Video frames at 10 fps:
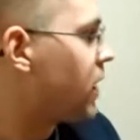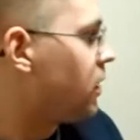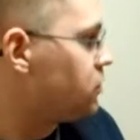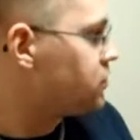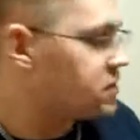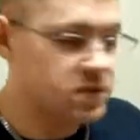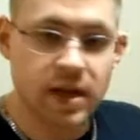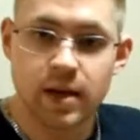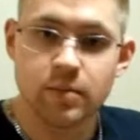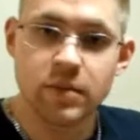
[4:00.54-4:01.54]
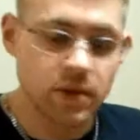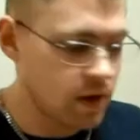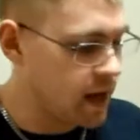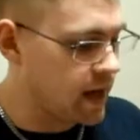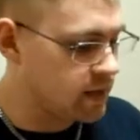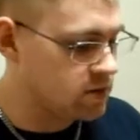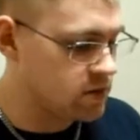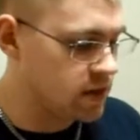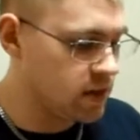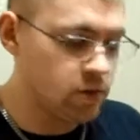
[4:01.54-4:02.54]
about the same as
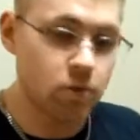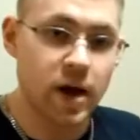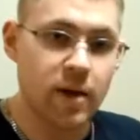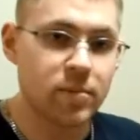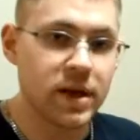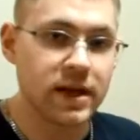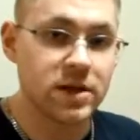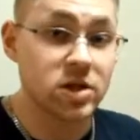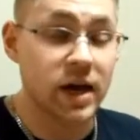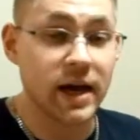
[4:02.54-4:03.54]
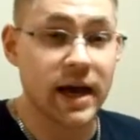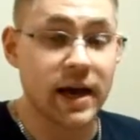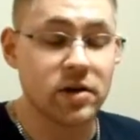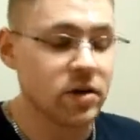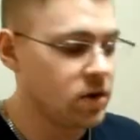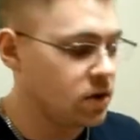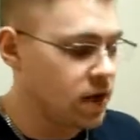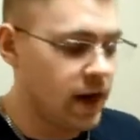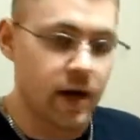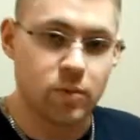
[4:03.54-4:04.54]
the Rampage I had
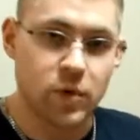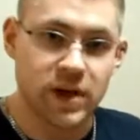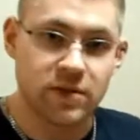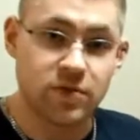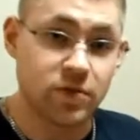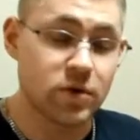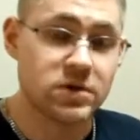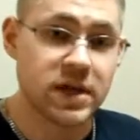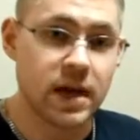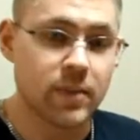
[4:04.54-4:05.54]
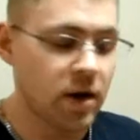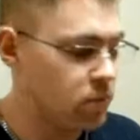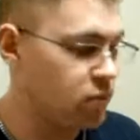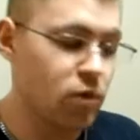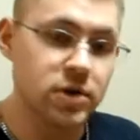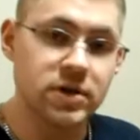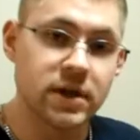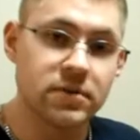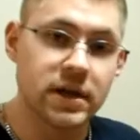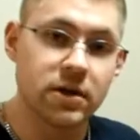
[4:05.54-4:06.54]
when it first came out, before I took
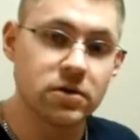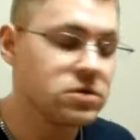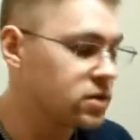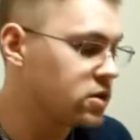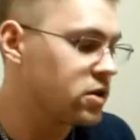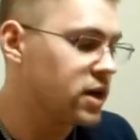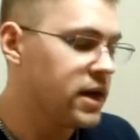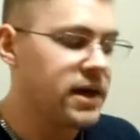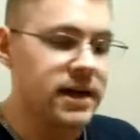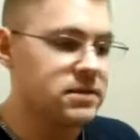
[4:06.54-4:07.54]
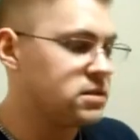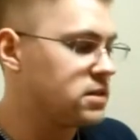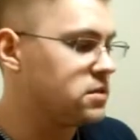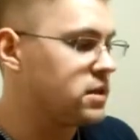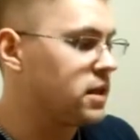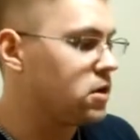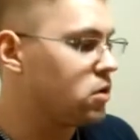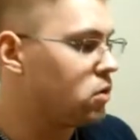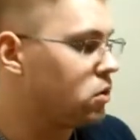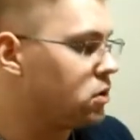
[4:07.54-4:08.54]
out the air restrictor and sealed the air
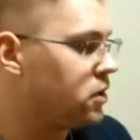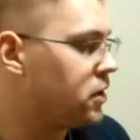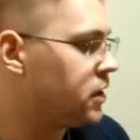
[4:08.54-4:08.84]
hole.